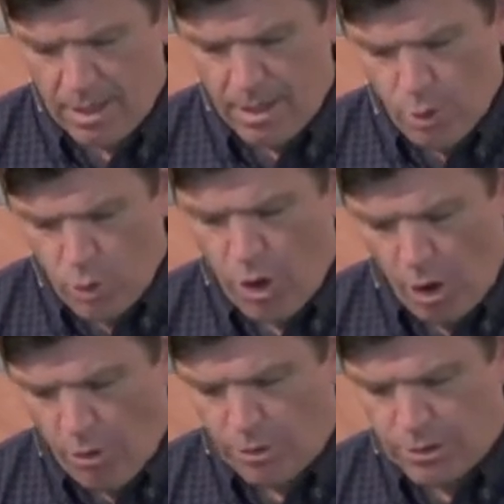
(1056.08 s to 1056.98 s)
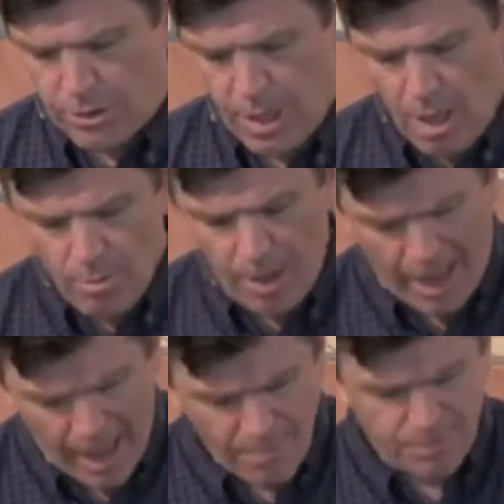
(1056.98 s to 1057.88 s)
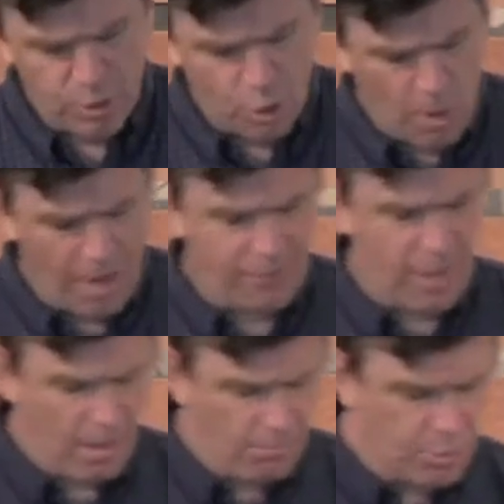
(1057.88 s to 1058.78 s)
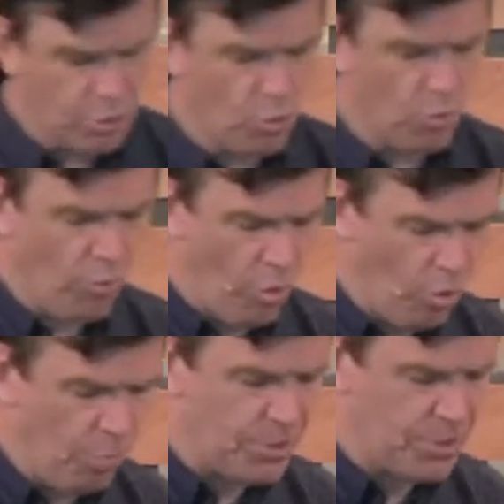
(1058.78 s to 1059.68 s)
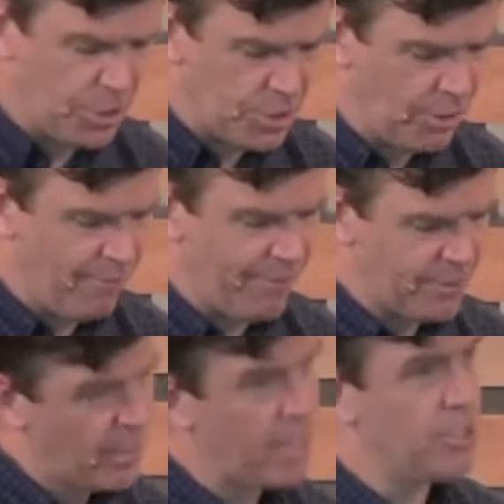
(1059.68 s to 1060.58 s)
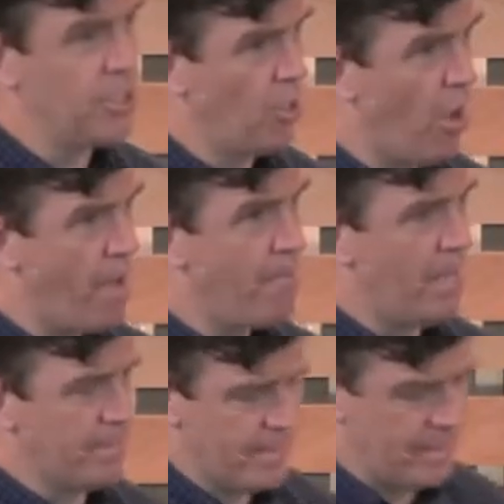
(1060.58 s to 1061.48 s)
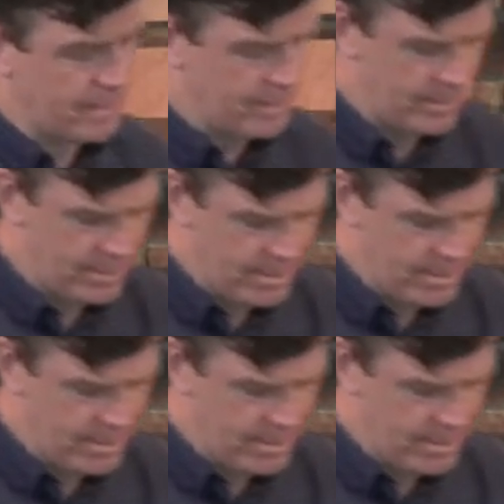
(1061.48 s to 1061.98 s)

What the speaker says: Who knows? Perhaps you have come to your royal position for such a time as this."